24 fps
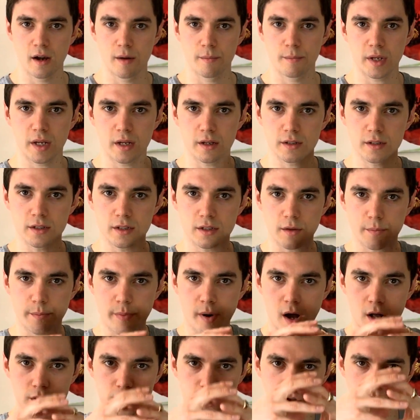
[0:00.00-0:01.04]
because the
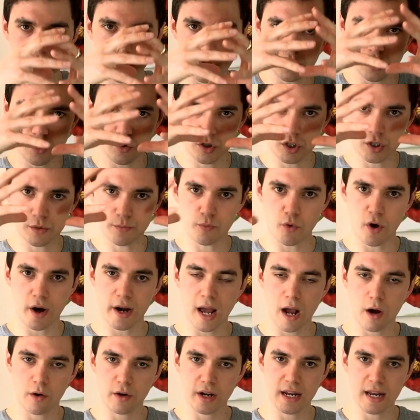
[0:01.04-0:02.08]
particles are so spread
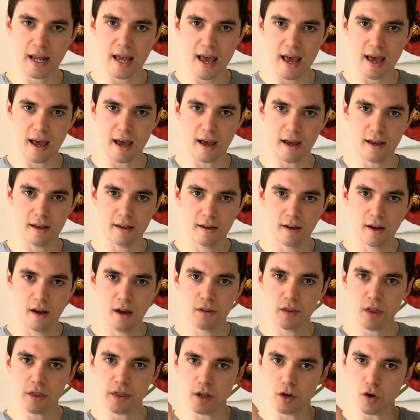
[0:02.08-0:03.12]
out in air
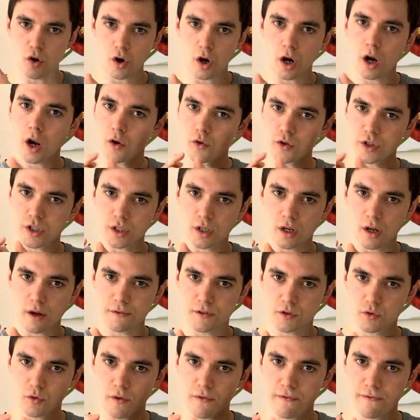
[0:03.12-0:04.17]
that they're not close enough
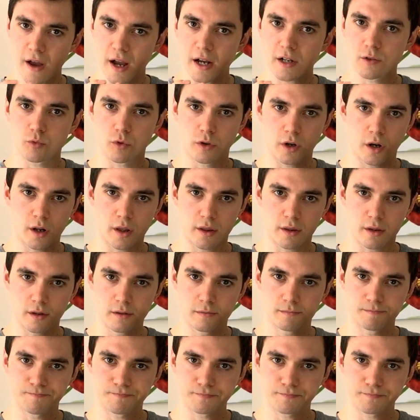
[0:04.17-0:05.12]
to affect one another.